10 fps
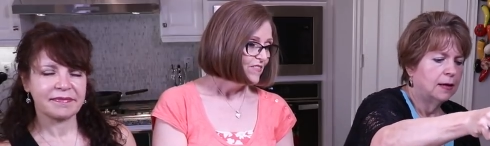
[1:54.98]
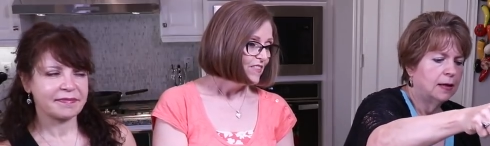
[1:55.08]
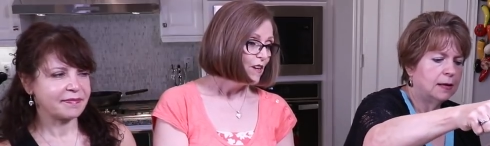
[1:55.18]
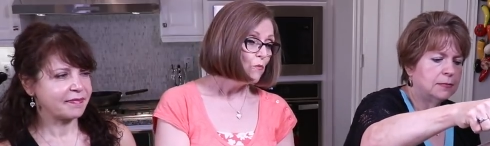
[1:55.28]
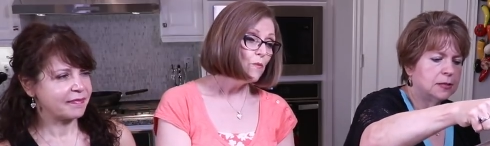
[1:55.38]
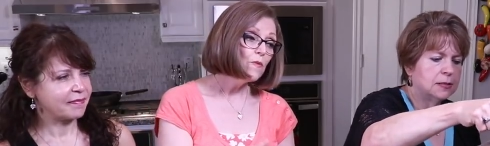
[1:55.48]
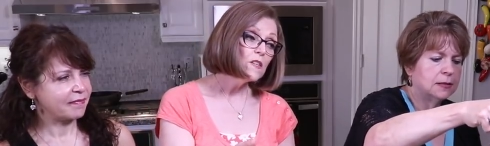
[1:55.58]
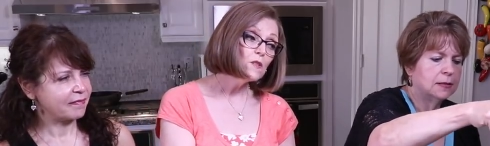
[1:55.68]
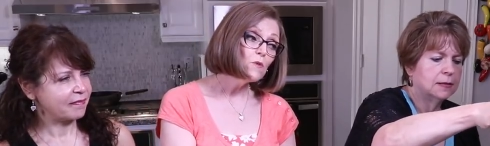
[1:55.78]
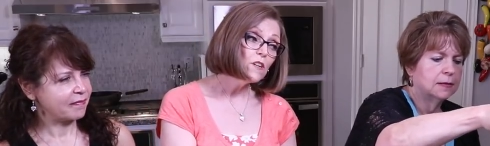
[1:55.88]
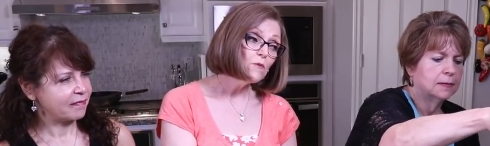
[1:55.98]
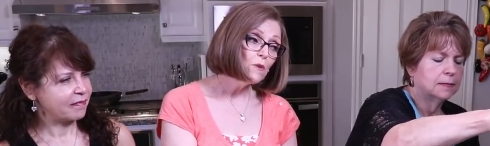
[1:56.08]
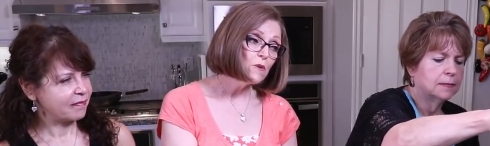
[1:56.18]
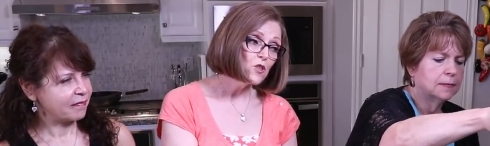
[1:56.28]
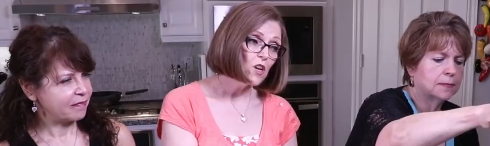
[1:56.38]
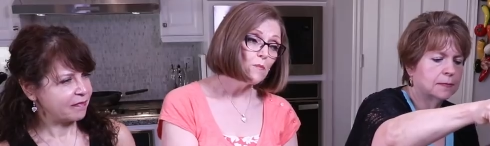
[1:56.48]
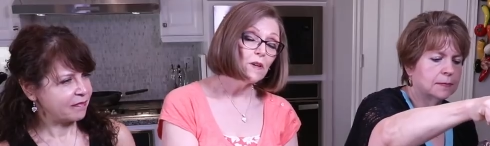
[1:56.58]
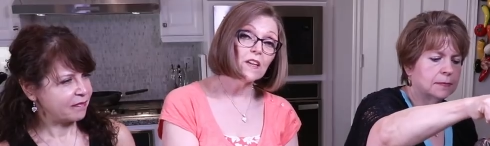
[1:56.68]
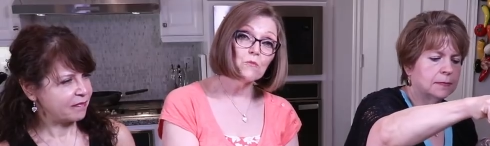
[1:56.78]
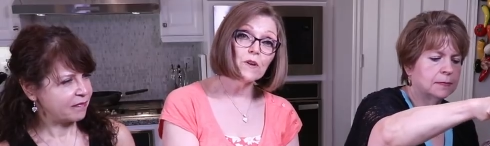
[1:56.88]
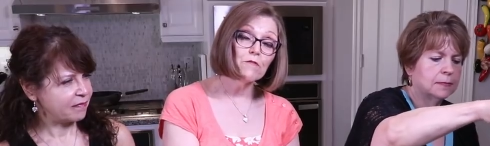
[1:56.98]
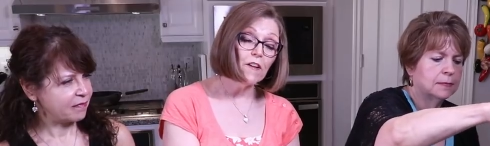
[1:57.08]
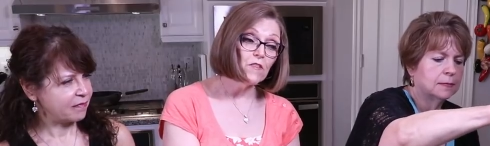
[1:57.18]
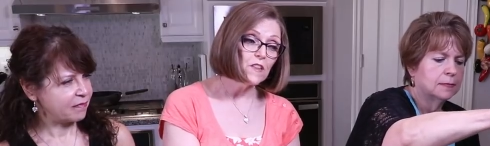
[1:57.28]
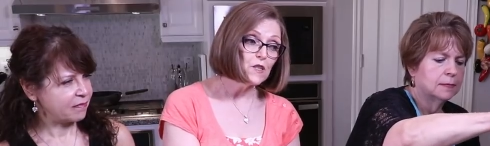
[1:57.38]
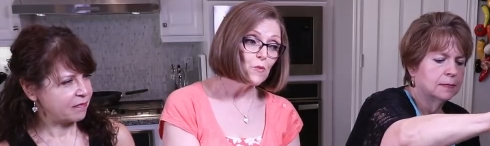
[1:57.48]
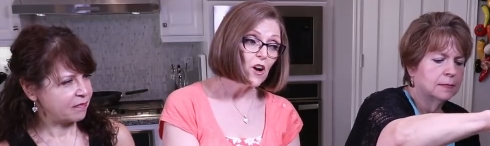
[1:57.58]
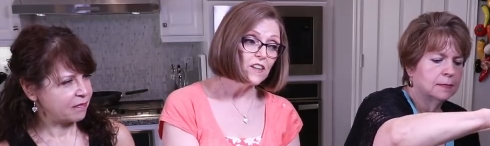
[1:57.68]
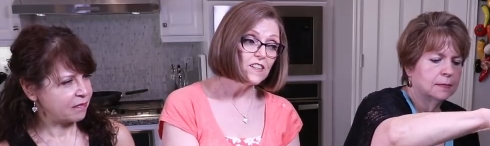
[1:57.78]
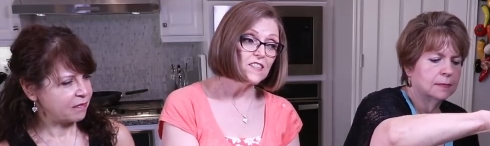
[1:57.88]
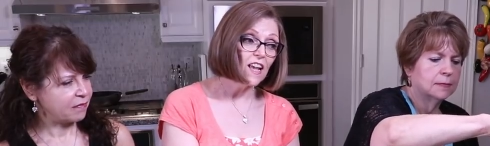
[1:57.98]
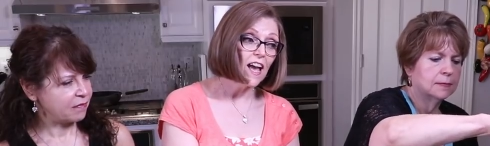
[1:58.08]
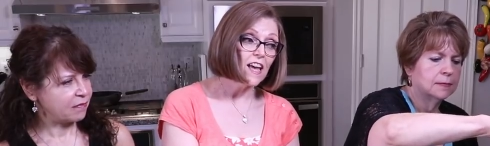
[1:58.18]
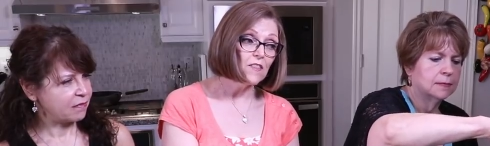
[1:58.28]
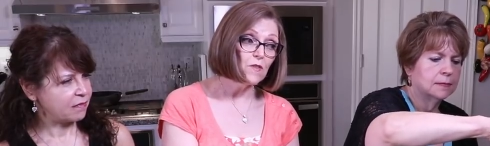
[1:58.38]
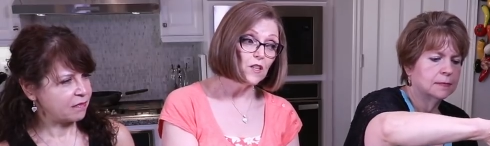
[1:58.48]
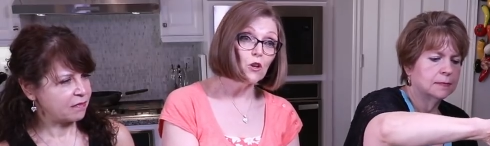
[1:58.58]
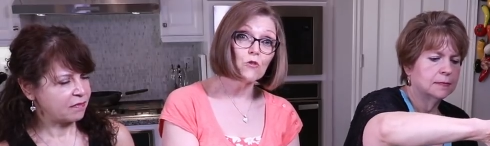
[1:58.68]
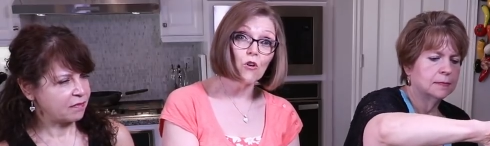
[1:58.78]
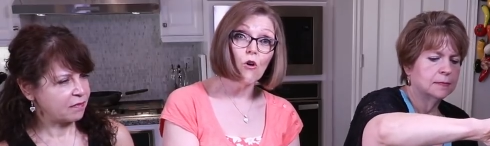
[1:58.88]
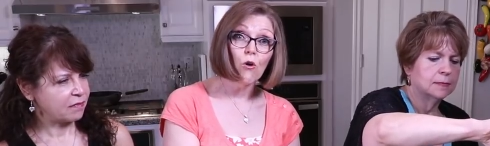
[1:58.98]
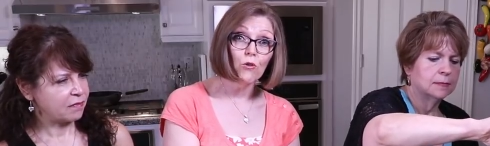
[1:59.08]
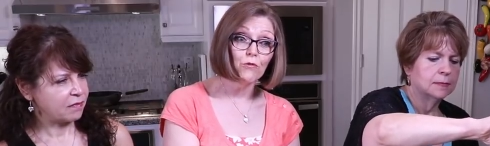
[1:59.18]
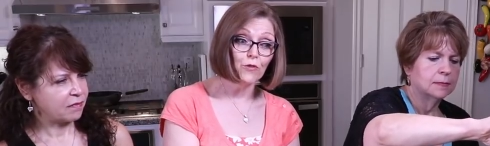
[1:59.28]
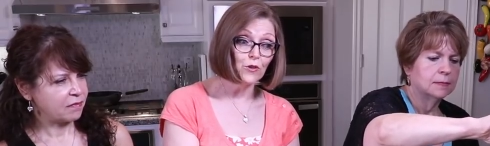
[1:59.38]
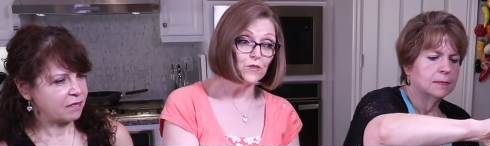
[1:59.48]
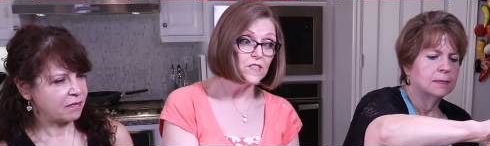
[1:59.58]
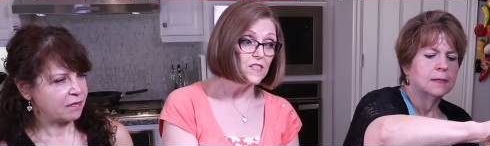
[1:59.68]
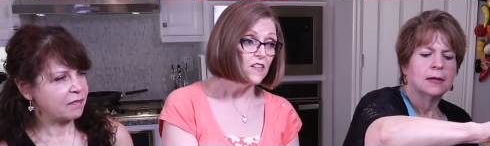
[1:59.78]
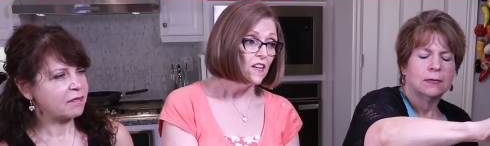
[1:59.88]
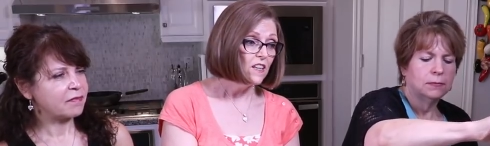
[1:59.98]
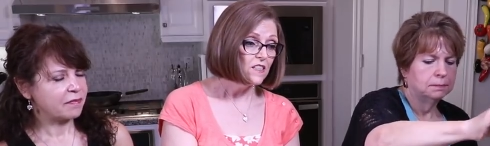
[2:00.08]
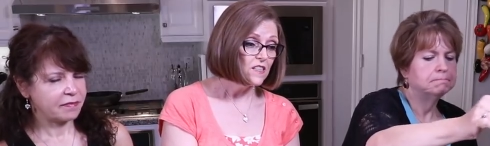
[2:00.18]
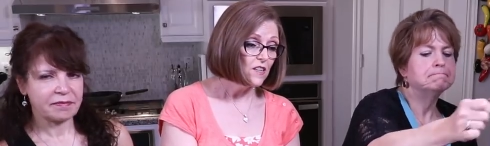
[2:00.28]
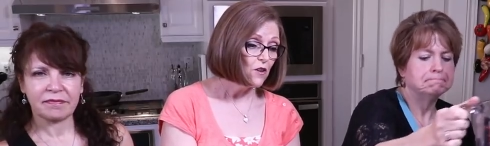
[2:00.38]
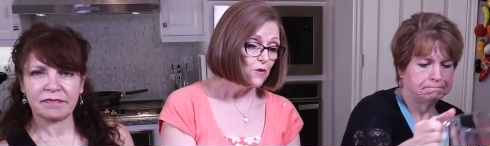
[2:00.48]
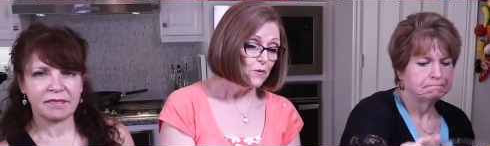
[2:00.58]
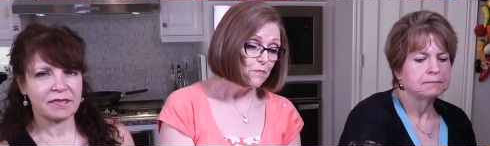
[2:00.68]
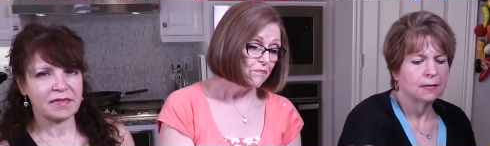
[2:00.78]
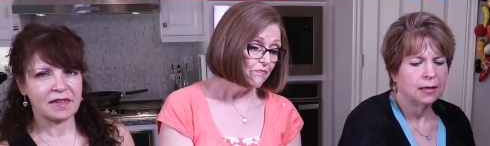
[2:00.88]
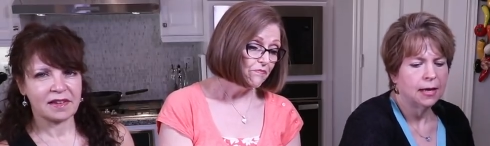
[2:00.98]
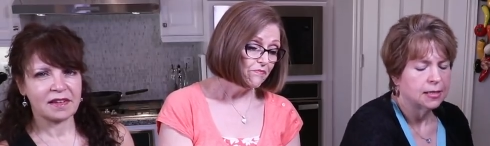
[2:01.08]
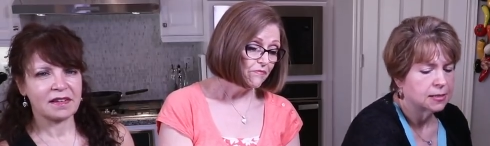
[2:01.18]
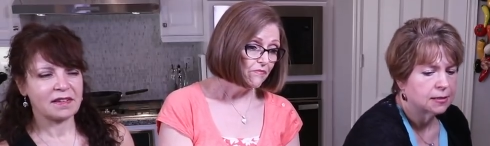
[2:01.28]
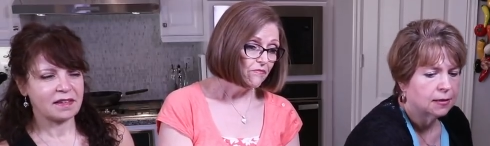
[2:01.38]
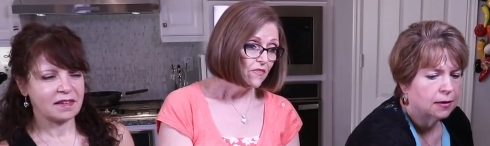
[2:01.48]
Speaker 1: And now, I'm just... this morning we went shopping and we found these products at the local Whole Foods. So yes,